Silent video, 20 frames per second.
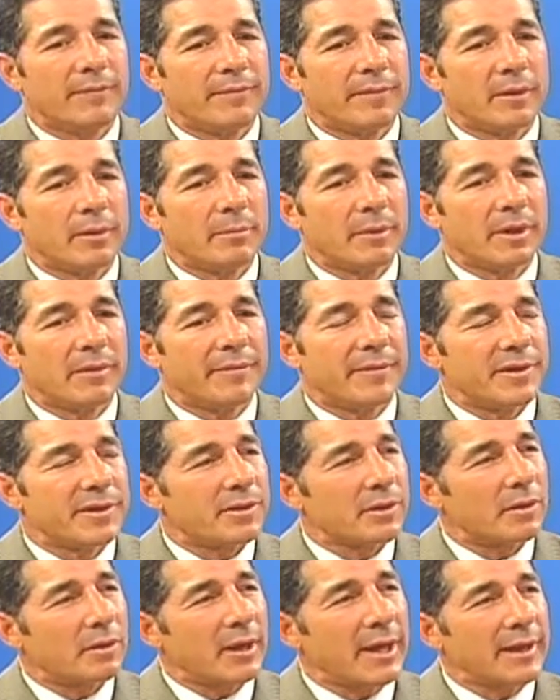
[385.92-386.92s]
from a
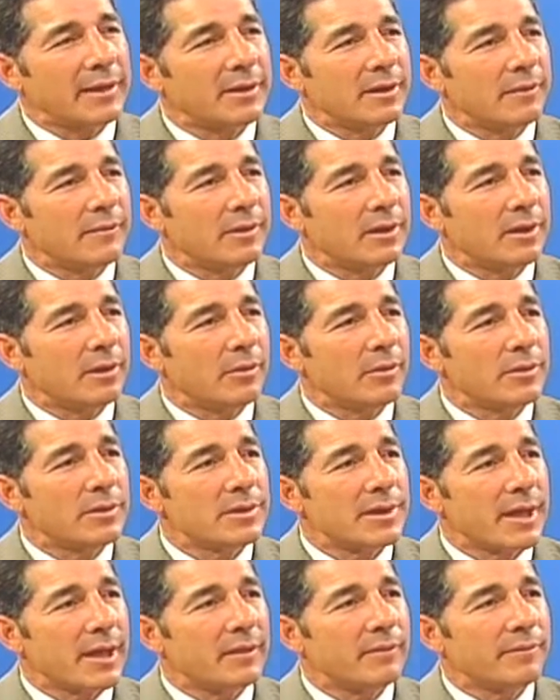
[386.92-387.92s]
physical activity, or
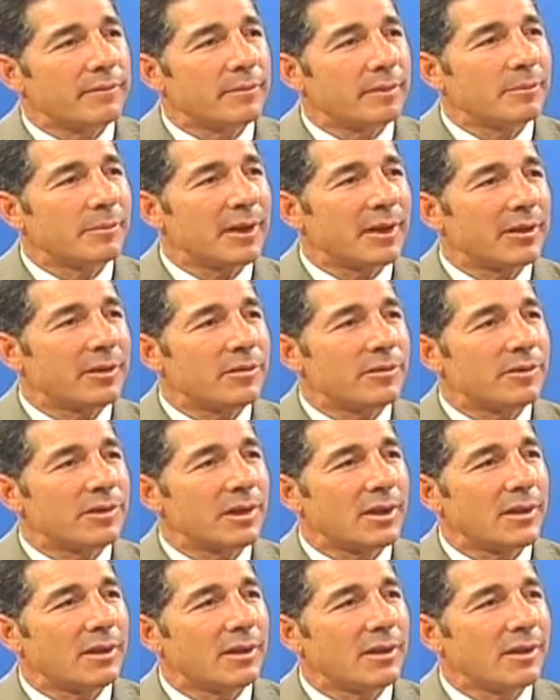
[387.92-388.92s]
is that from, like you
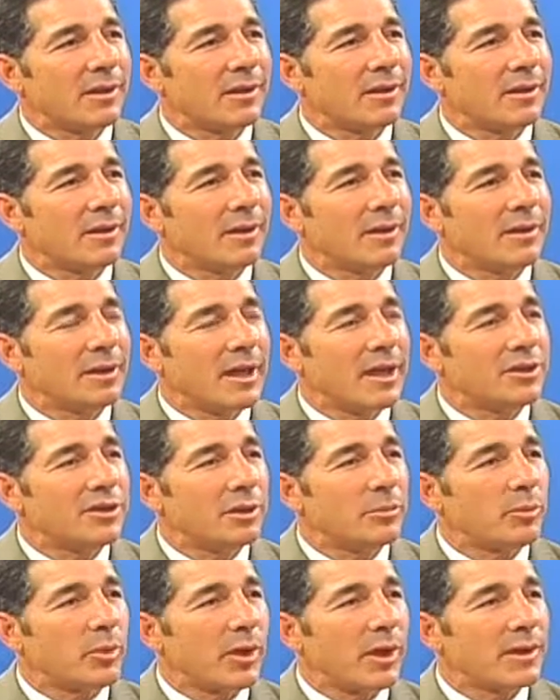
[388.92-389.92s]
said, an
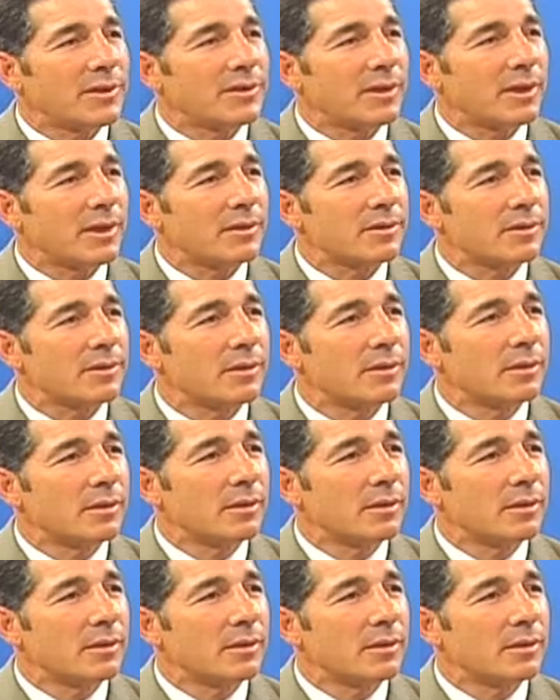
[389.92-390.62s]
aging process?